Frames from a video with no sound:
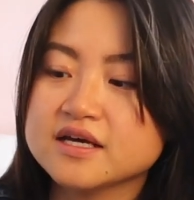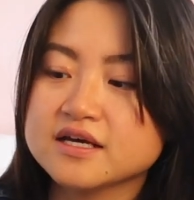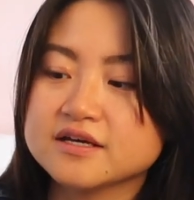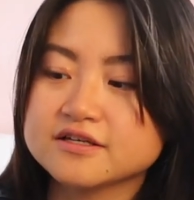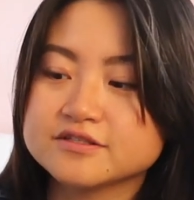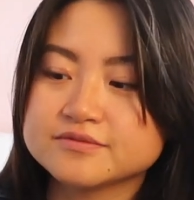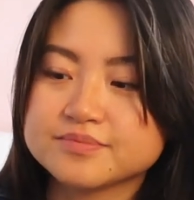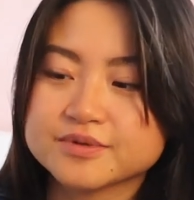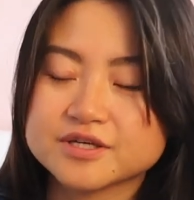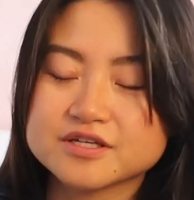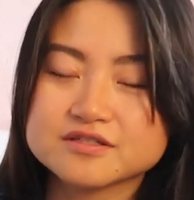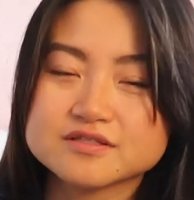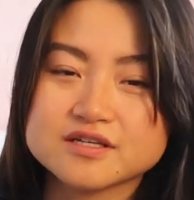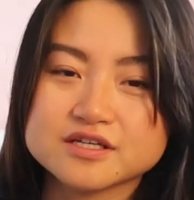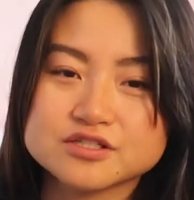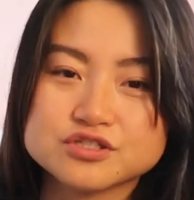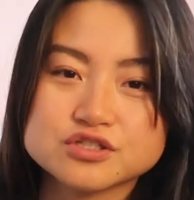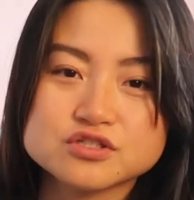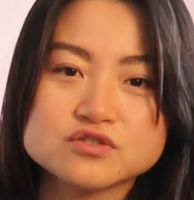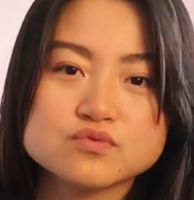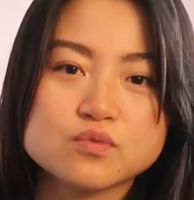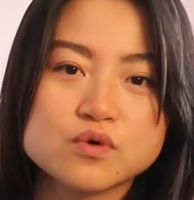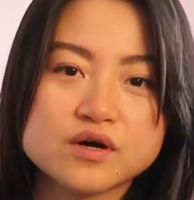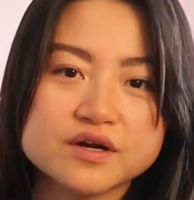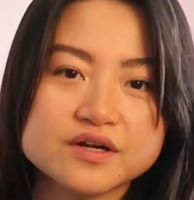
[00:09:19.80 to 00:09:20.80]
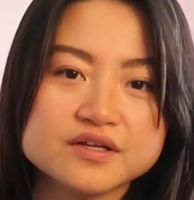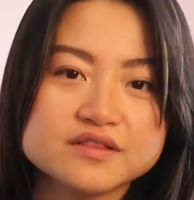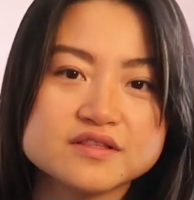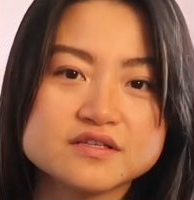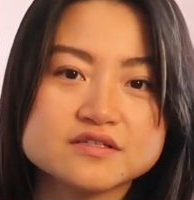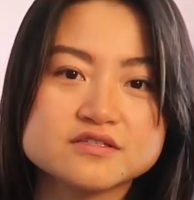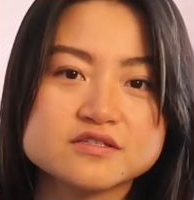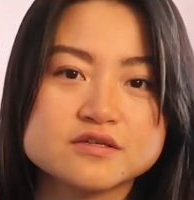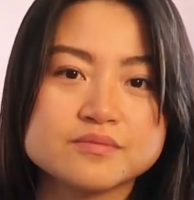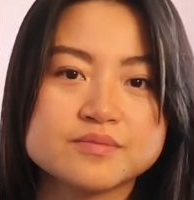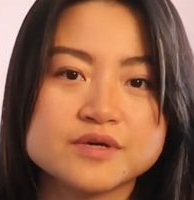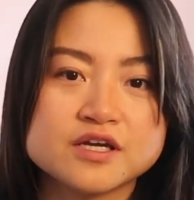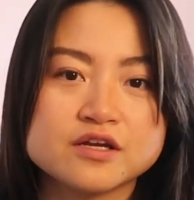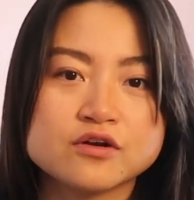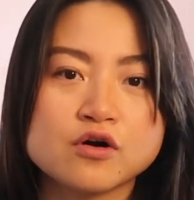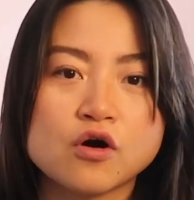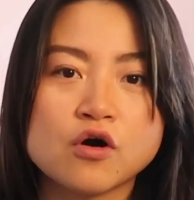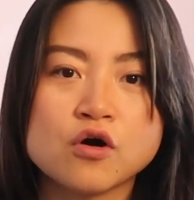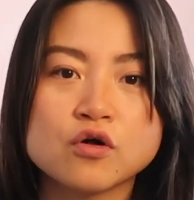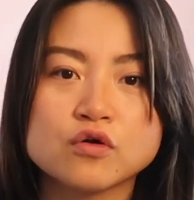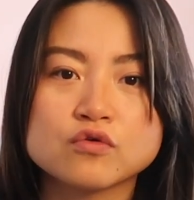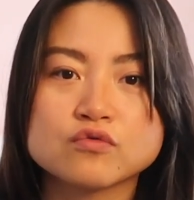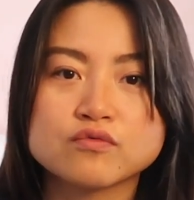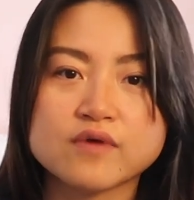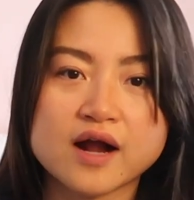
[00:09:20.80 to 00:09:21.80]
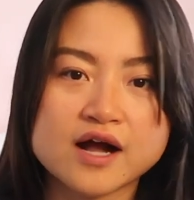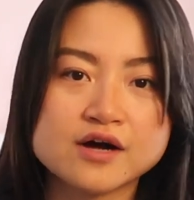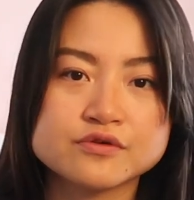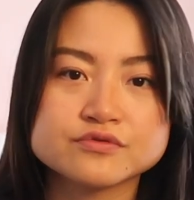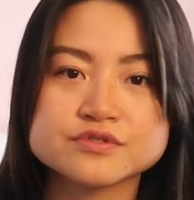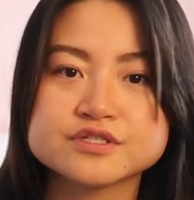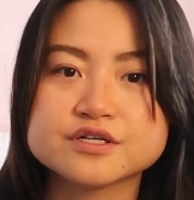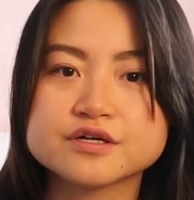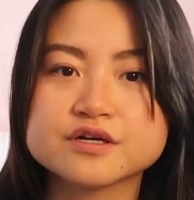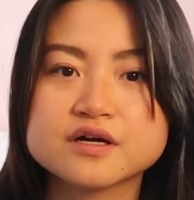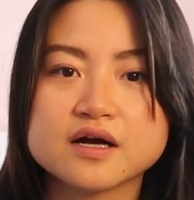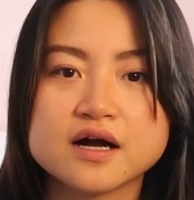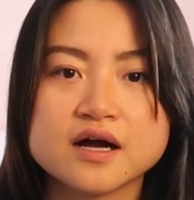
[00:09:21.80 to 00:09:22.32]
is because I just wanted this to be an all-rounder.